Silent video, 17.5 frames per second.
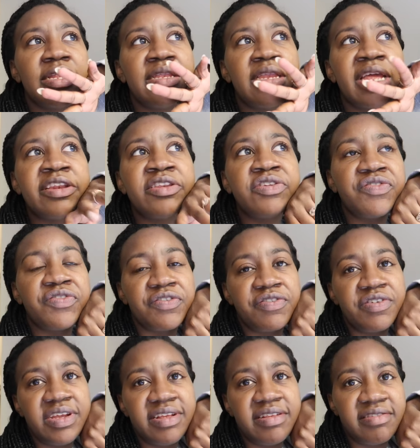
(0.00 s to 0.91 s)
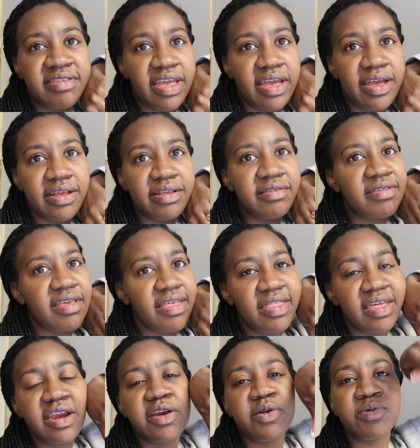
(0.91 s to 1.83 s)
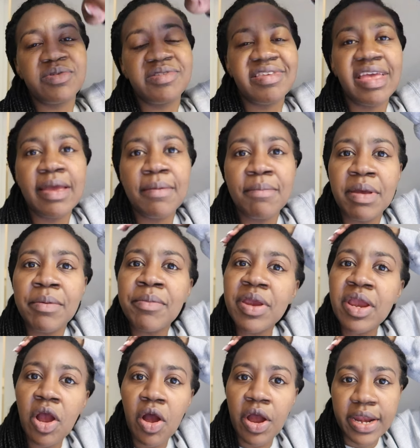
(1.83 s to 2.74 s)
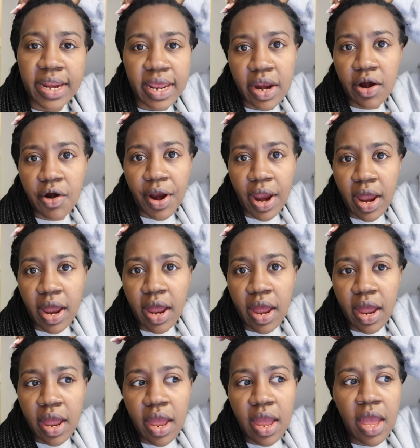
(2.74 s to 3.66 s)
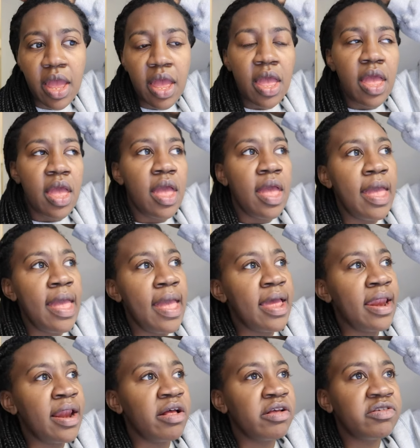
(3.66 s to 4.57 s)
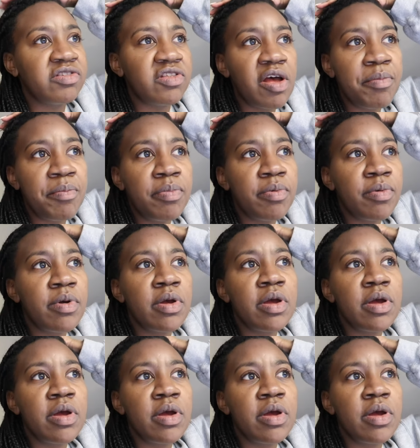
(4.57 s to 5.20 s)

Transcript: 10 to 15 seconds and then it will say memory card error. And I'll stop,